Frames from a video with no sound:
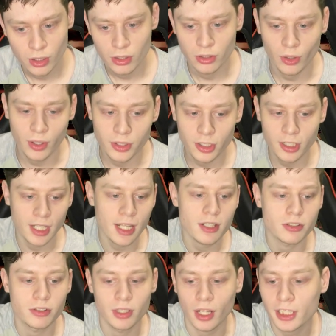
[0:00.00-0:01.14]
So as you can see, it's
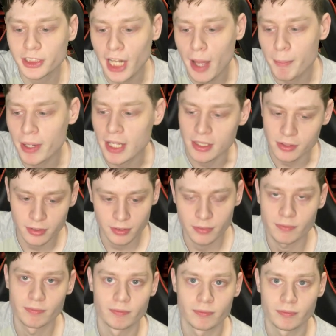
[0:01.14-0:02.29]
still in Japanese.
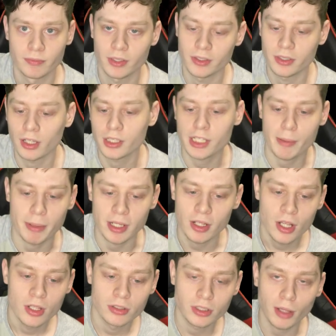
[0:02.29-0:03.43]
It's still in Japanese.
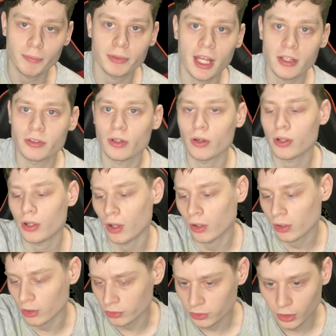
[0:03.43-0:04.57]
Some things are
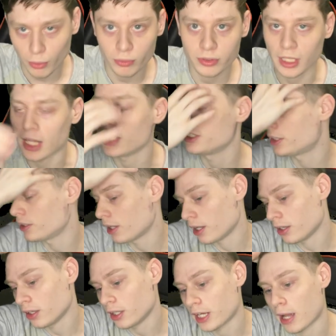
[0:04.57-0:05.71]
going to still stay
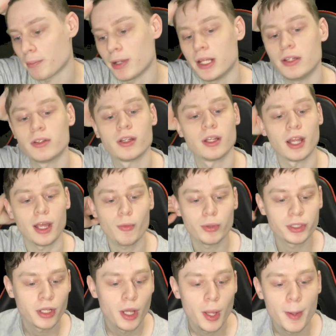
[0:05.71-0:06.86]
in the Japanese
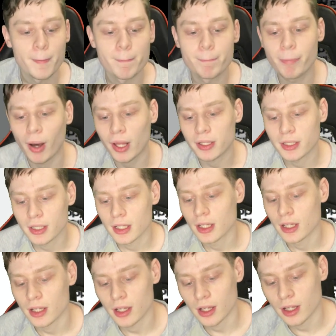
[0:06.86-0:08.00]
language, but
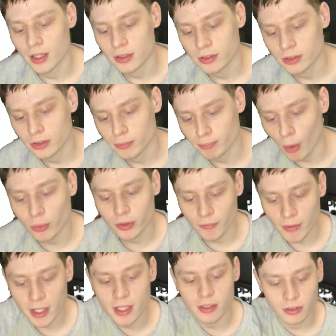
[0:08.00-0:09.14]
most of
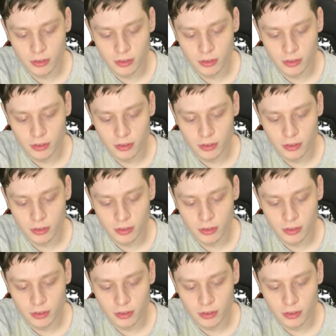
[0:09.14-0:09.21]
it is